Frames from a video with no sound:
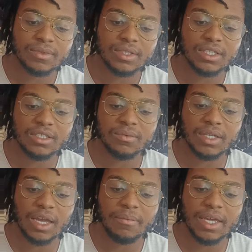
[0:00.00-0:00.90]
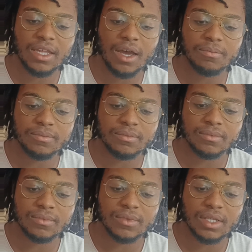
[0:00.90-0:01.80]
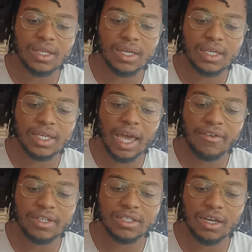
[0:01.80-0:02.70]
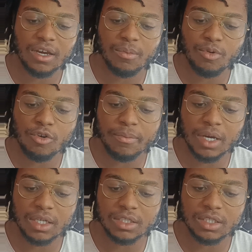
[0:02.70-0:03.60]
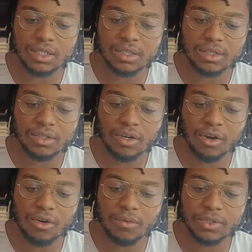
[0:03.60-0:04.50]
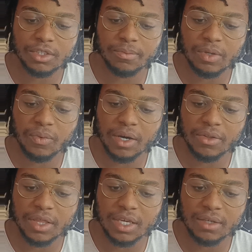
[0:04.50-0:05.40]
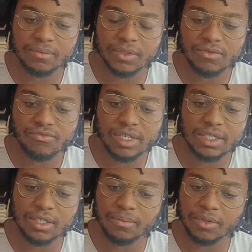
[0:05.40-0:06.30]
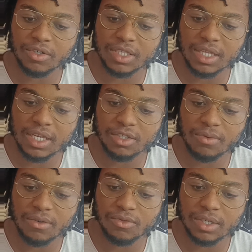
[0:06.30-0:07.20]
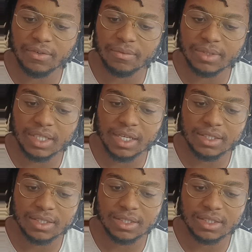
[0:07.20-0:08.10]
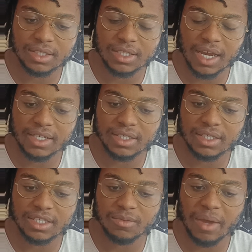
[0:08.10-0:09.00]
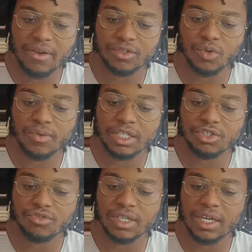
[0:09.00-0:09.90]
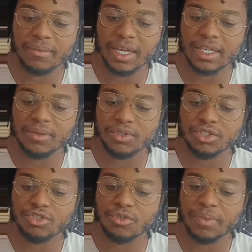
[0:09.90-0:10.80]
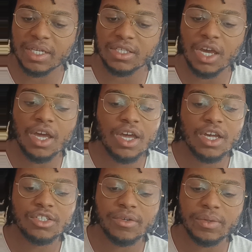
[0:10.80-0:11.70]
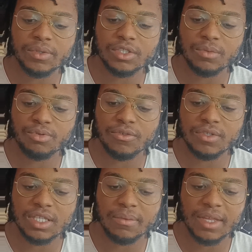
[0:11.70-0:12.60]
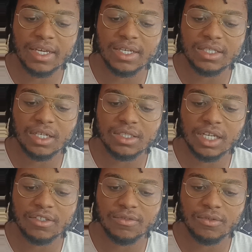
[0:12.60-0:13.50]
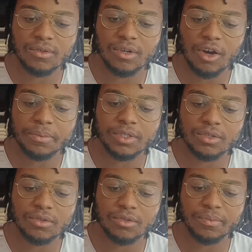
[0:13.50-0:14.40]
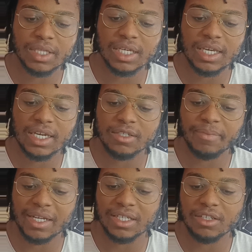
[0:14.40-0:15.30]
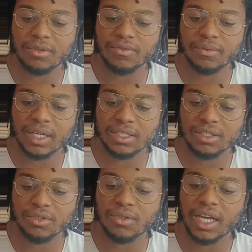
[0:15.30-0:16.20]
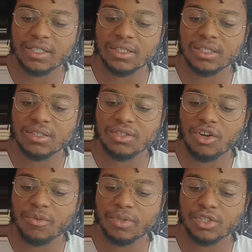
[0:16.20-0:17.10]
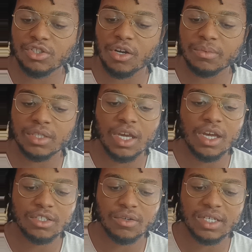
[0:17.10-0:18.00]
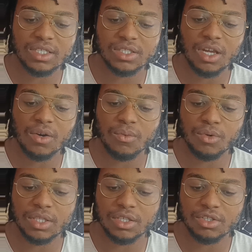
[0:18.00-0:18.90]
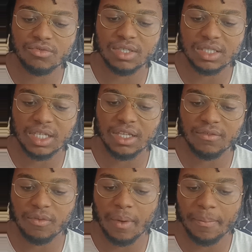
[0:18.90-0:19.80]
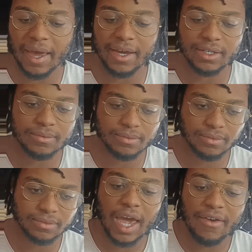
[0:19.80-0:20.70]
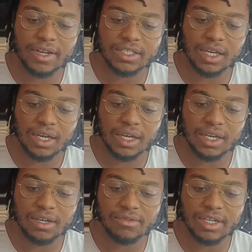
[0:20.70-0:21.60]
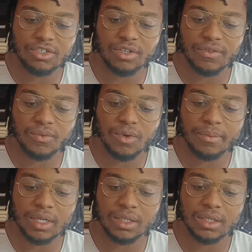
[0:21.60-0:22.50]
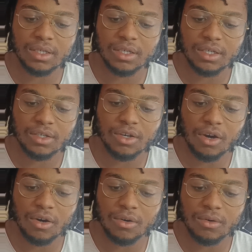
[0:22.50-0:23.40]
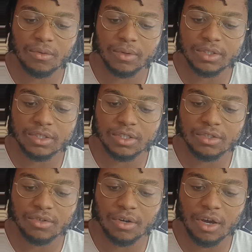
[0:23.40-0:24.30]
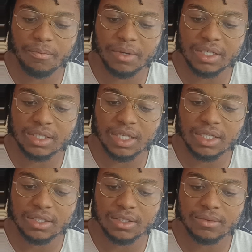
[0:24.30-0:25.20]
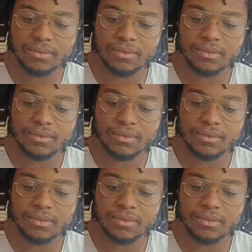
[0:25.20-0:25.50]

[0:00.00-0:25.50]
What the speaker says: This is one I made up. Character, a poor merchant, goal, wants to be wealthy, reason, because he thinks wealth will give him status in society and his parents always treat him like he was stupid, so he wants to prove to them that he is successful, obstacle, but the king has banned anyone from getting new licenses to open shops, so he is stuck walking the streets selling from a bag. Character, a career-driven woman, goal, wants to grow her business,